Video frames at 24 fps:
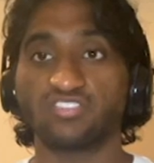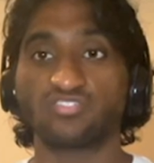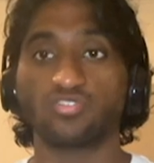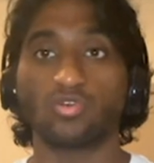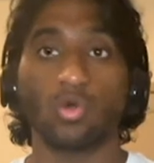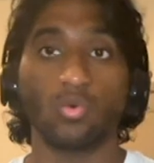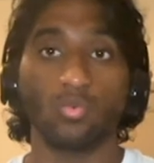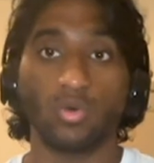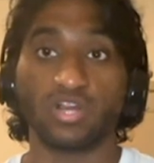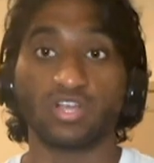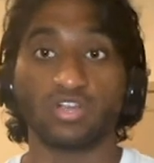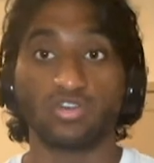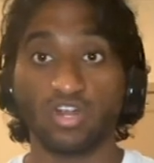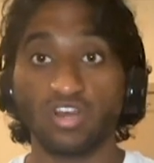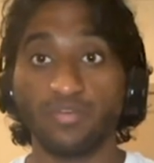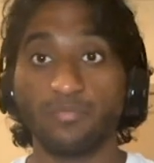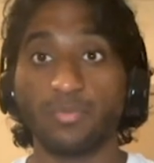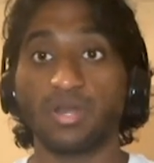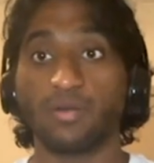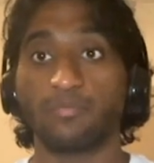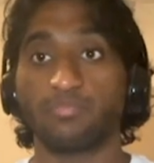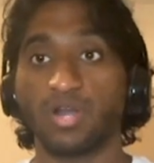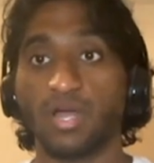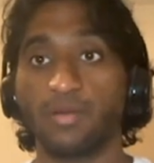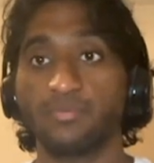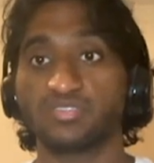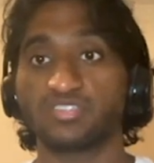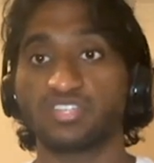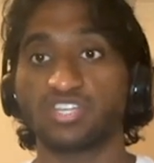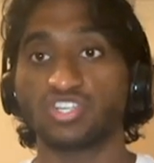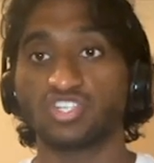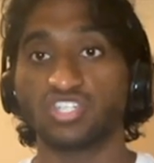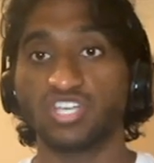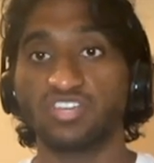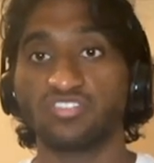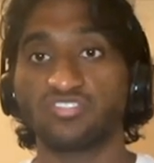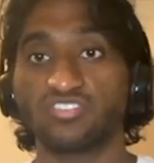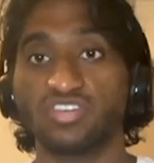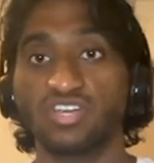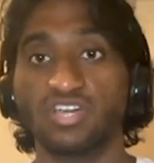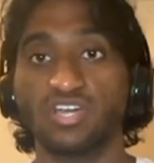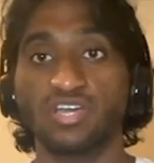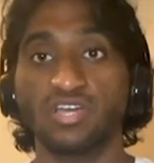or what could have been a promising chase,